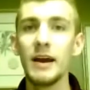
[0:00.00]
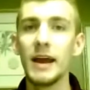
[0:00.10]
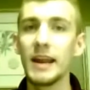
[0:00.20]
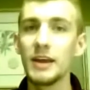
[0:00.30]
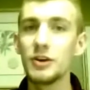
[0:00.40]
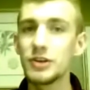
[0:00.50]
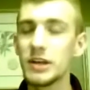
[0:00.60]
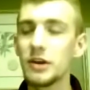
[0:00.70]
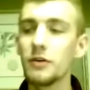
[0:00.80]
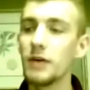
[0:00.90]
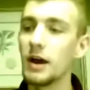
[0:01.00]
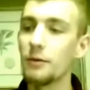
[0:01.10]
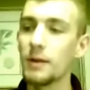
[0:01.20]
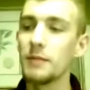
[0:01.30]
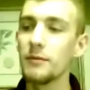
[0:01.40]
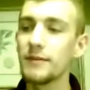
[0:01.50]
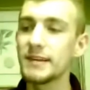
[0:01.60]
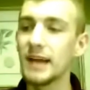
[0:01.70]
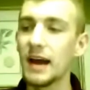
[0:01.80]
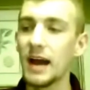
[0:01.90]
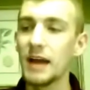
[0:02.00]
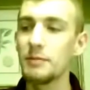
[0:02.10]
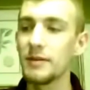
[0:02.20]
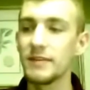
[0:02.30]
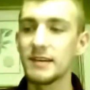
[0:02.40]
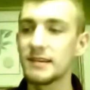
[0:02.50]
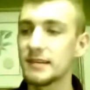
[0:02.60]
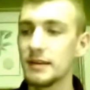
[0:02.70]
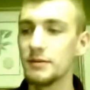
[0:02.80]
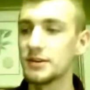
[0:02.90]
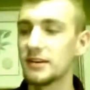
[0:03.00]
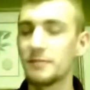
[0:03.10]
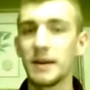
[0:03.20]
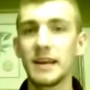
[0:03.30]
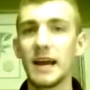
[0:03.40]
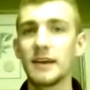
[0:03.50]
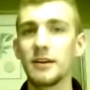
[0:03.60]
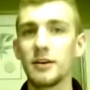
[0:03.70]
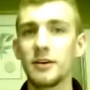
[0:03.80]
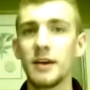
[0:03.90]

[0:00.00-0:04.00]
And I usually don't rate movies that high, but it was just spectacular.